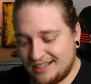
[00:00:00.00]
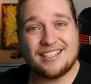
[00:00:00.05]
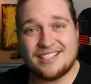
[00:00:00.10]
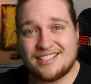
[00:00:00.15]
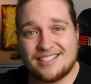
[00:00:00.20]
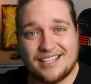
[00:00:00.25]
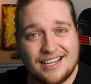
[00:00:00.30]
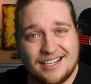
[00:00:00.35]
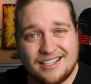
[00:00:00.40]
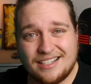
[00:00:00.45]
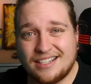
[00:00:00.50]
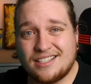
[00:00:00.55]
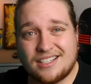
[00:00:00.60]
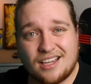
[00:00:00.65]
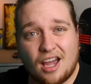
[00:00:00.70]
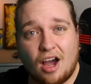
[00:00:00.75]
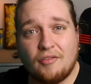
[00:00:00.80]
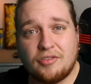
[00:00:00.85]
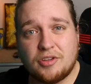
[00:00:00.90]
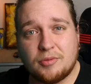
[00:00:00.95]
The seat is
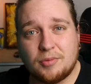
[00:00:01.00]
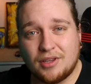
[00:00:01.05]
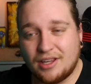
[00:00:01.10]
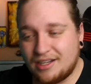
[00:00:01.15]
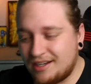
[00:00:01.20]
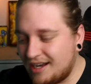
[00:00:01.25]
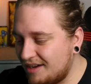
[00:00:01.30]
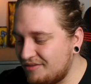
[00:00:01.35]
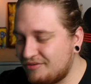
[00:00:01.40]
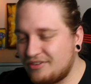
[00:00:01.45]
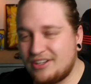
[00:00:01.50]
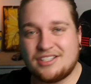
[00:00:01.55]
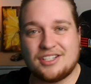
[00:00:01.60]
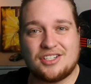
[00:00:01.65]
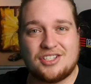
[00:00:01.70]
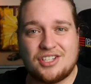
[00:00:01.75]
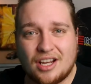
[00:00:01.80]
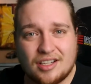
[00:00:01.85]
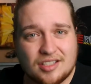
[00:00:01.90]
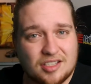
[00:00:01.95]
comfortable enough, it's
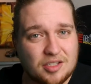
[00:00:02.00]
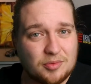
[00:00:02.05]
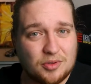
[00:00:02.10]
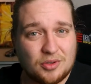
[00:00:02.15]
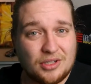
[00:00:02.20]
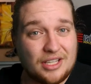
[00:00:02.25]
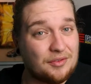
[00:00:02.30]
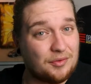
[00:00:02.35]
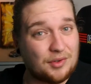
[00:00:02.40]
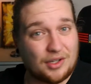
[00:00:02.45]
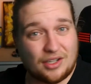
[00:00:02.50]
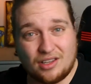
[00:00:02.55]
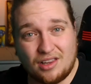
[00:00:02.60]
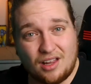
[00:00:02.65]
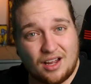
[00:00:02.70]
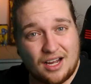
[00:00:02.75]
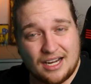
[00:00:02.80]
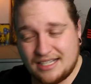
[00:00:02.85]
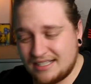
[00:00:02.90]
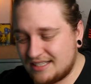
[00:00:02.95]
adjustable, it
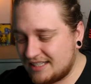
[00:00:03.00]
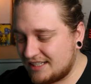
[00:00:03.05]
reclines.